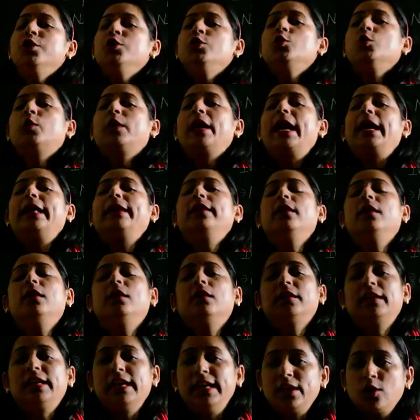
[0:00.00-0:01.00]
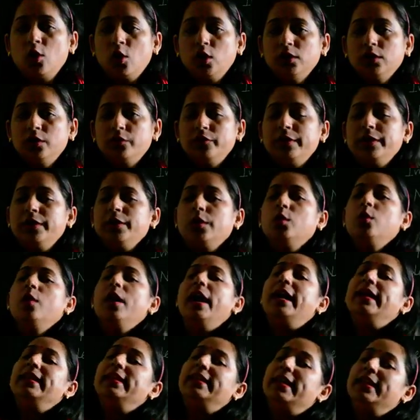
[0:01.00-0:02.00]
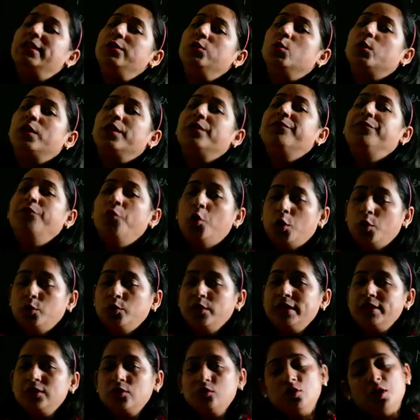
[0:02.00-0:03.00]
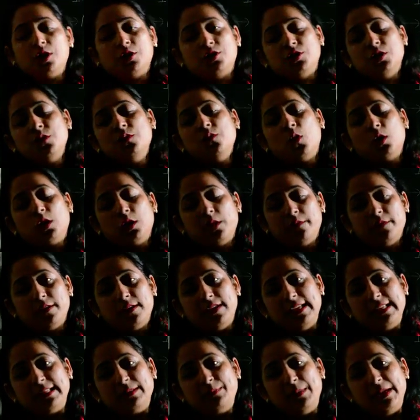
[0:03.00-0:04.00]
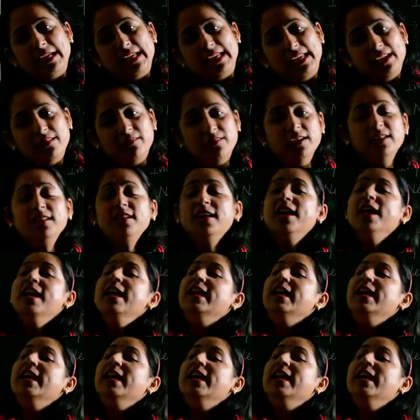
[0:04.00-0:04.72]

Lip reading: You can click on the video and then you can follow the instruction whatever is being given.